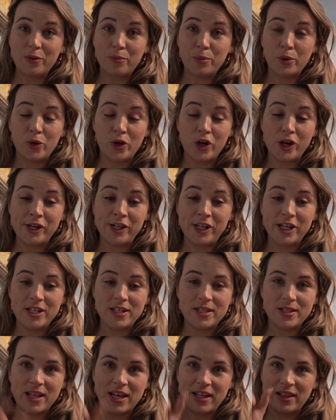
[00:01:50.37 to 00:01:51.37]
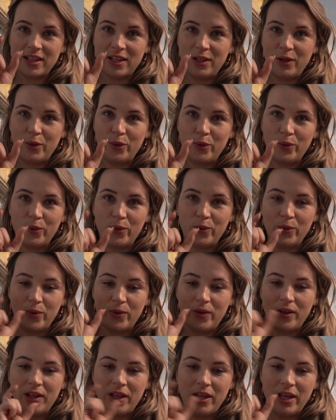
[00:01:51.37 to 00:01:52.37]
pierogies, like the
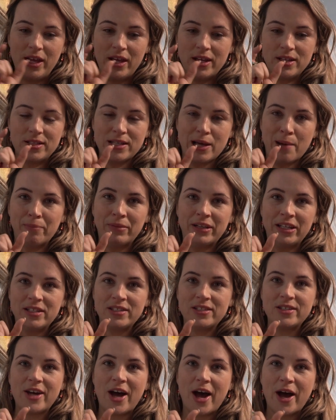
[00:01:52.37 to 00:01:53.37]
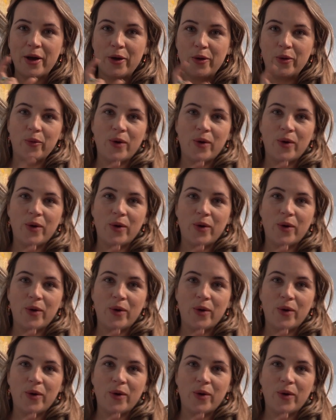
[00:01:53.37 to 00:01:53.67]
little dumpling style